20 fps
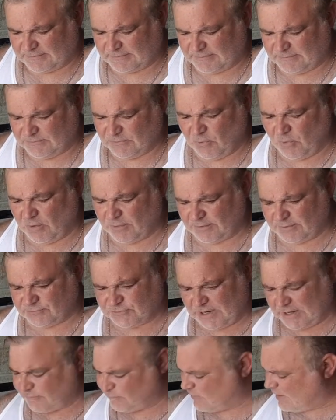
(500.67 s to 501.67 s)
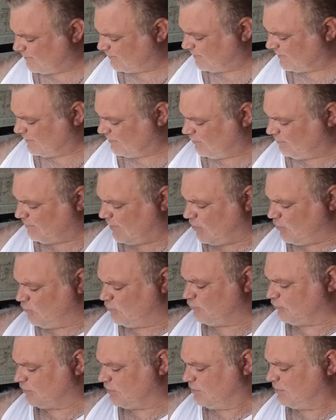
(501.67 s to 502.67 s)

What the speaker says: You want to try to wrap your elbows,